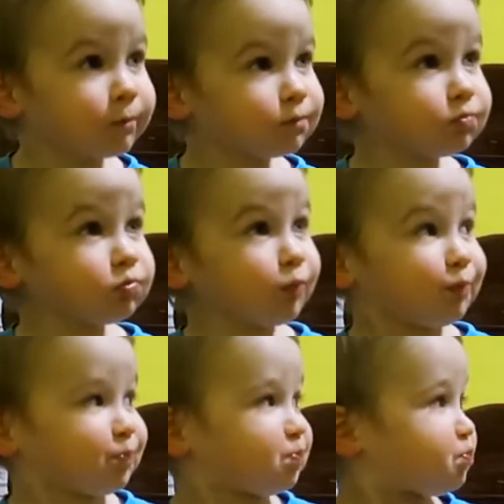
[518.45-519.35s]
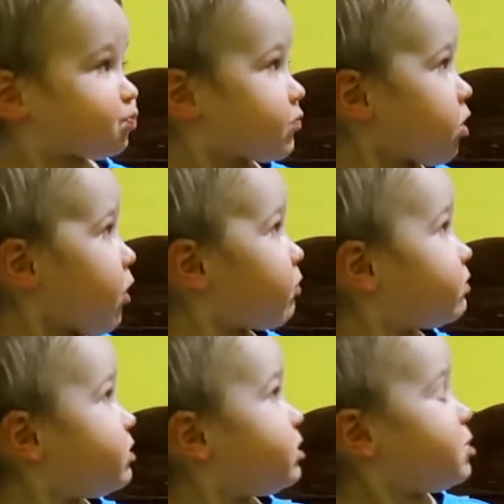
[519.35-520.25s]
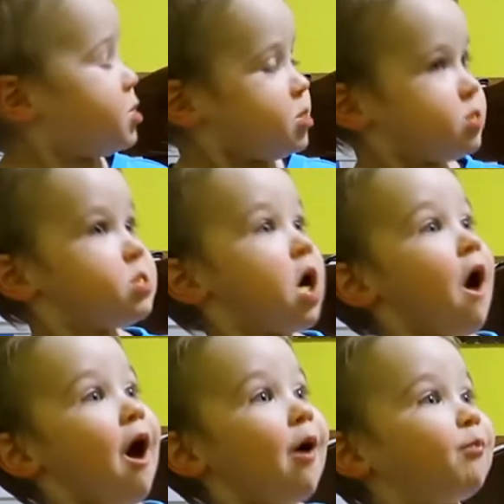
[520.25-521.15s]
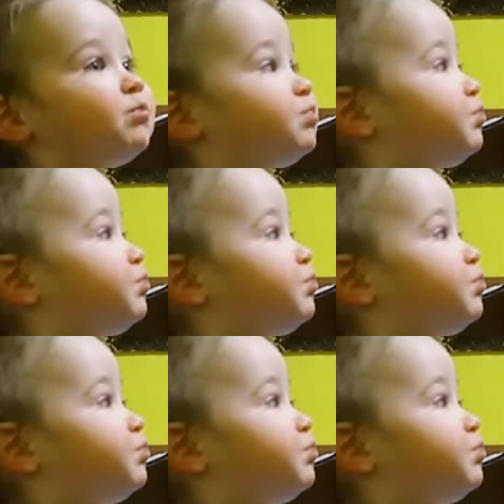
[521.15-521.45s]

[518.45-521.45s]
Mm. Is that good? Yeah.